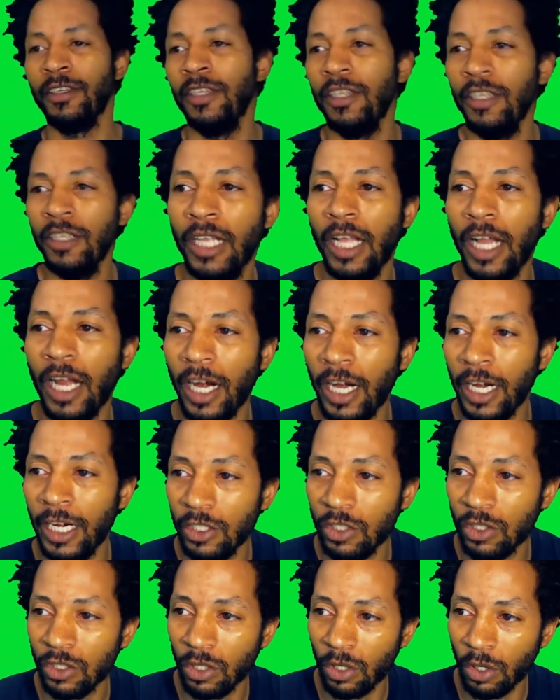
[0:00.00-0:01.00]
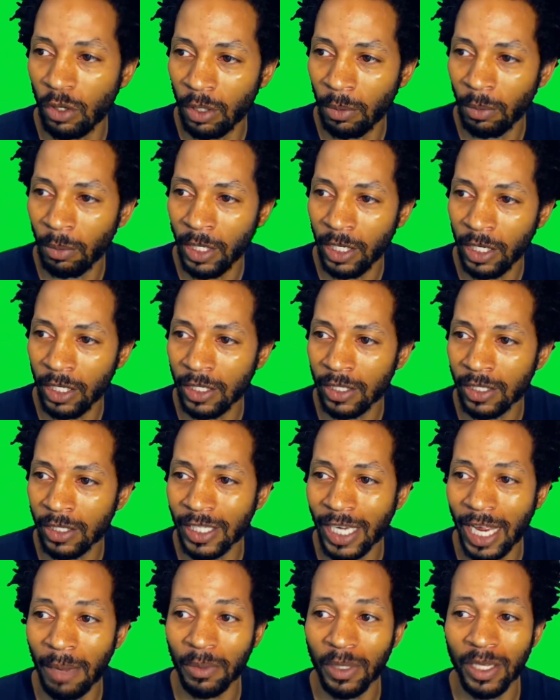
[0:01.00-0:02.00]
Alright, so let me
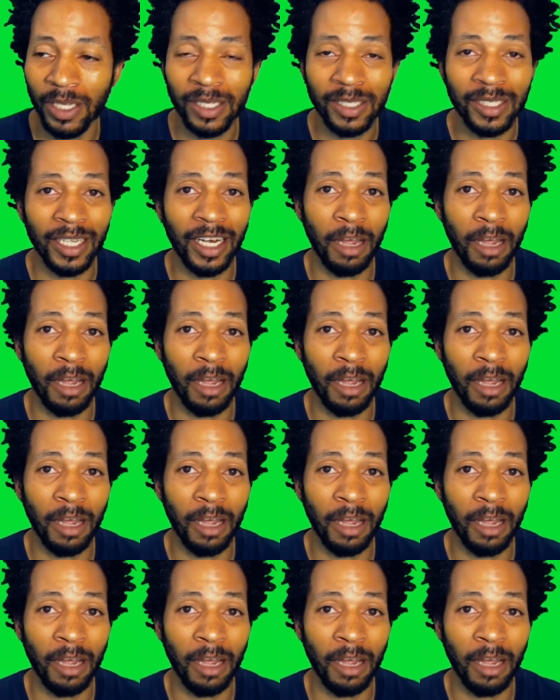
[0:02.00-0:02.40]
stop this and I'll be